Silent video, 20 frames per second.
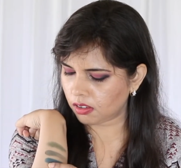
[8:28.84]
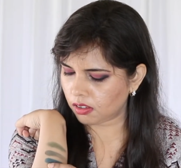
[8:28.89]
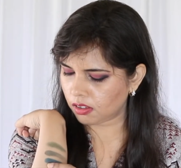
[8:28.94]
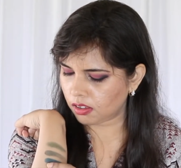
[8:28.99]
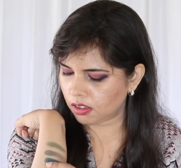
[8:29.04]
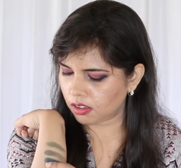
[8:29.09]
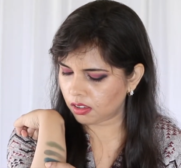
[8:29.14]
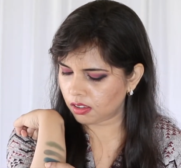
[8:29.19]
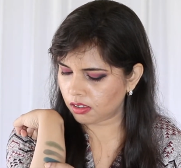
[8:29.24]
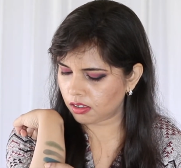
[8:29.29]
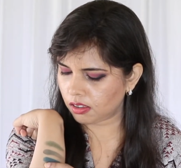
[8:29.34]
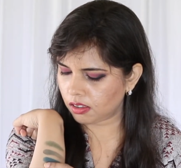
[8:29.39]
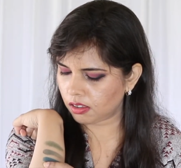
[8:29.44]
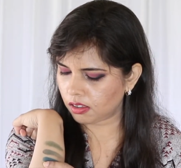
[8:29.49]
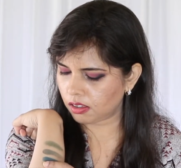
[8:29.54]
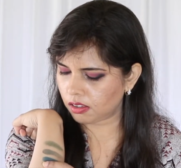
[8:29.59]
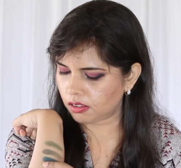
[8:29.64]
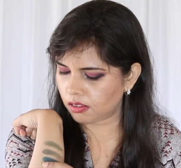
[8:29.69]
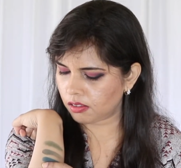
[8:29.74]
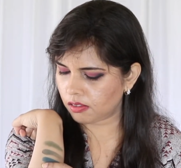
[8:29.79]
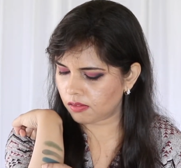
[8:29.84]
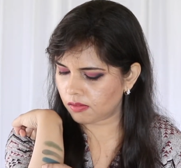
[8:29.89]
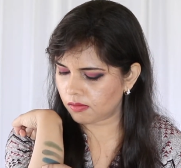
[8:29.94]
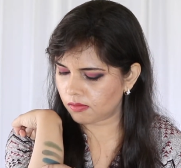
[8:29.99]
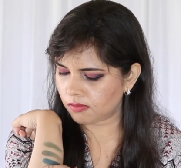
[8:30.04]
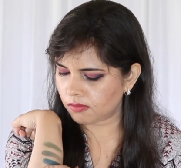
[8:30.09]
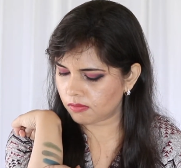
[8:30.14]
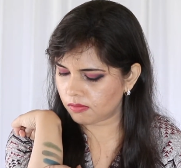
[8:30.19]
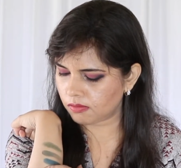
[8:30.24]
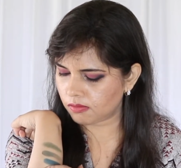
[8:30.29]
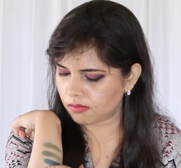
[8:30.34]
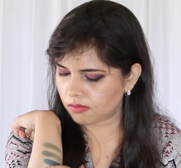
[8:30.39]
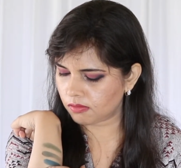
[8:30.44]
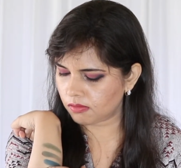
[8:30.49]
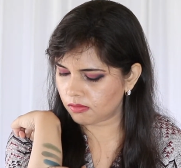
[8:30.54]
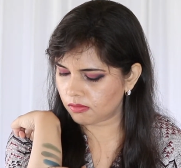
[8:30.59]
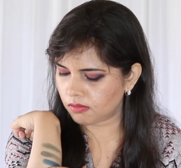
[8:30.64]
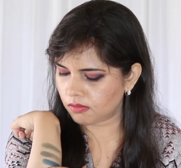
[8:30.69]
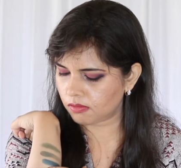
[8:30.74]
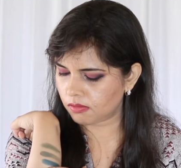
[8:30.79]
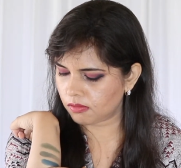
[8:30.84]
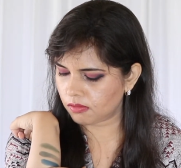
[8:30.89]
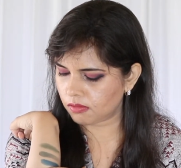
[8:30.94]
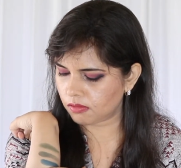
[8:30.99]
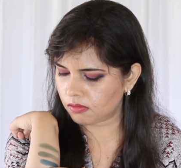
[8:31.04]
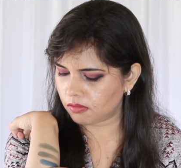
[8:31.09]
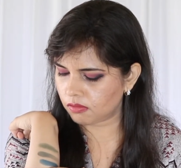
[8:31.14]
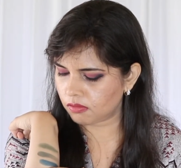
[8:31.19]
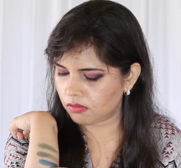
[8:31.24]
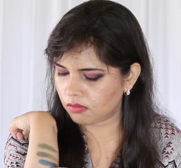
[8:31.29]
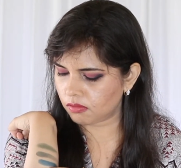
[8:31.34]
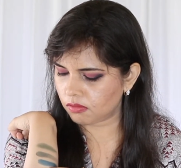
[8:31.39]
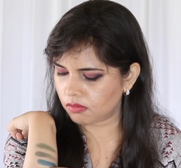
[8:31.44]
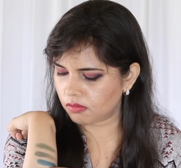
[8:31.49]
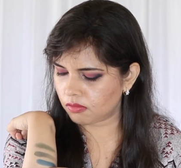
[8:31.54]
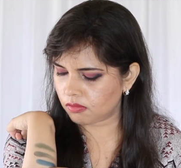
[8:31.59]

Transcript: No one is speaking in this clip.